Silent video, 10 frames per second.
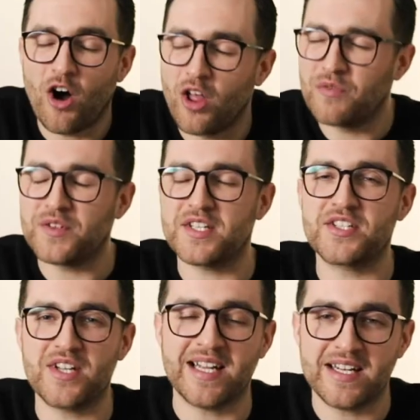all of what the
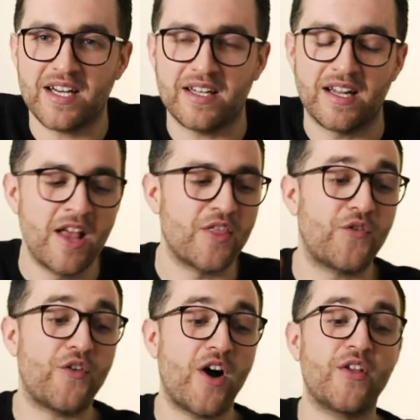son had done, the
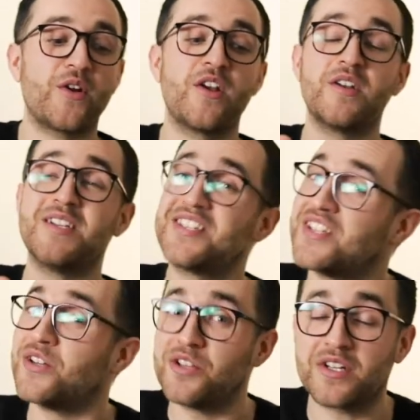father is
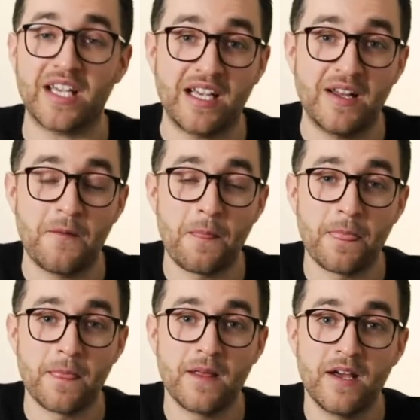still looking.
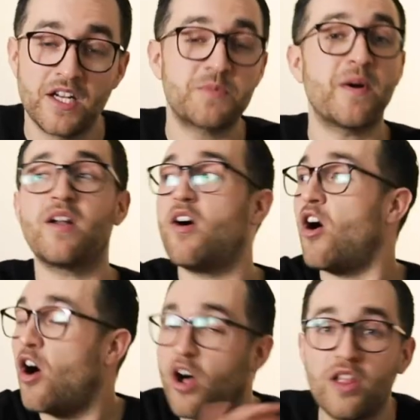Despite
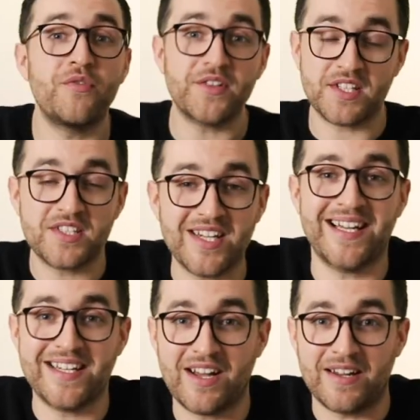all of what the son
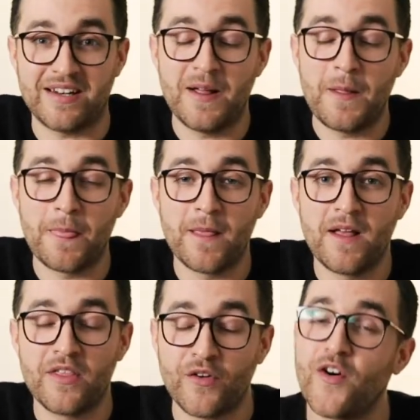had done,
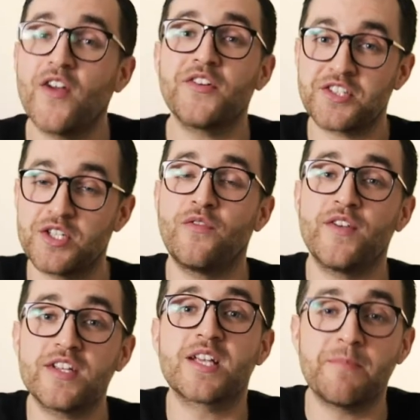the father still
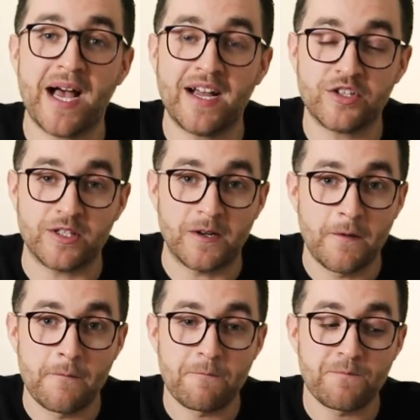feels compassion.
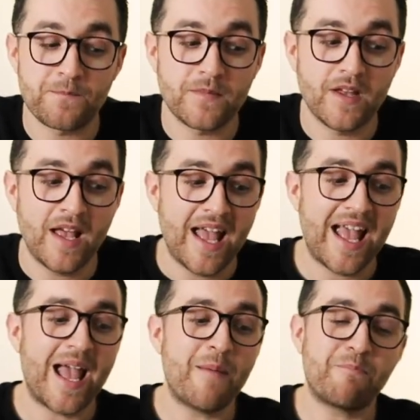
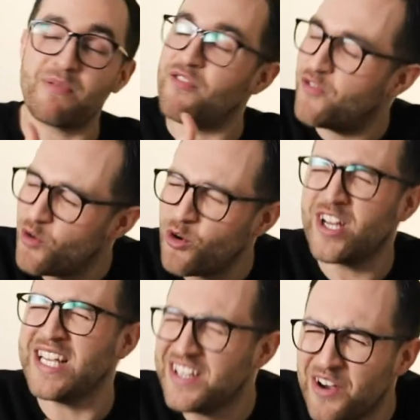Before
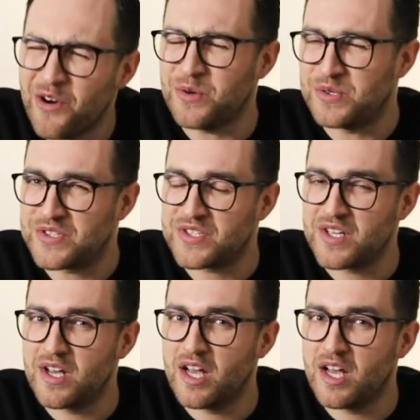he knows